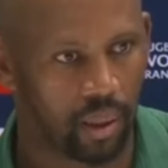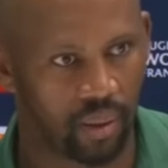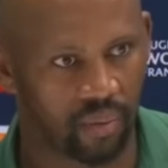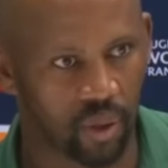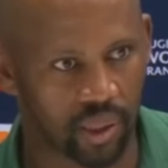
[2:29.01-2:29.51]

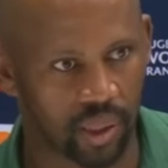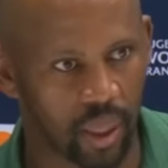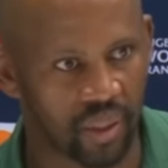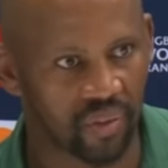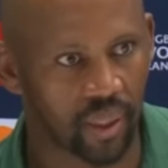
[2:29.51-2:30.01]
they've got some
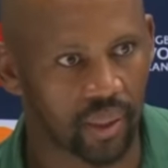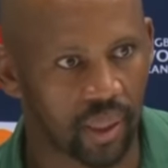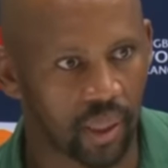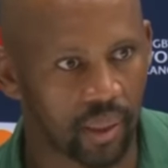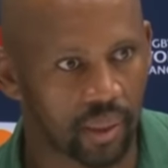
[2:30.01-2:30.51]
X factor
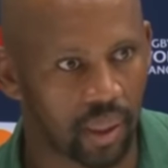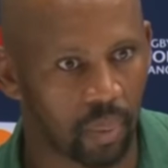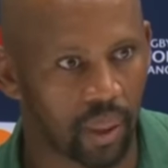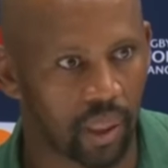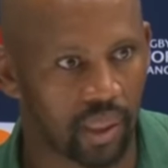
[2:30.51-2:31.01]
there. Star
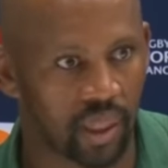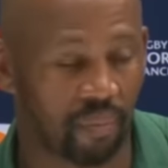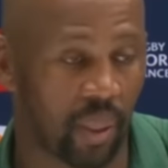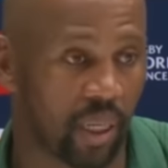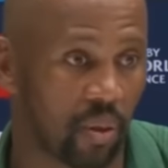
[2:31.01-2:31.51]
players
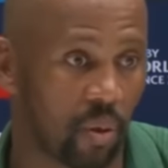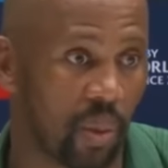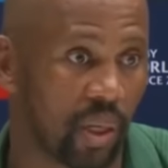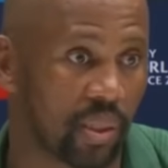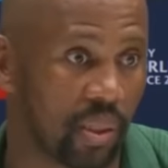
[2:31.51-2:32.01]
that played All
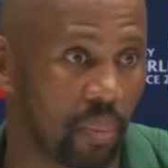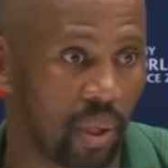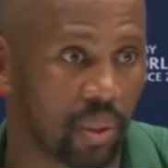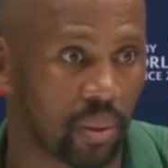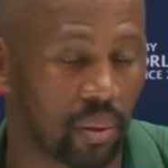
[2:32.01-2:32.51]
Blacks in the
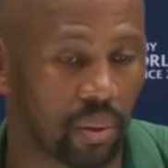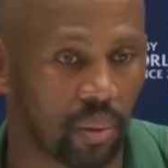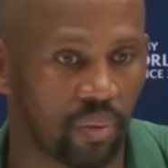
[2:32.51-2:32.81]
past, you know,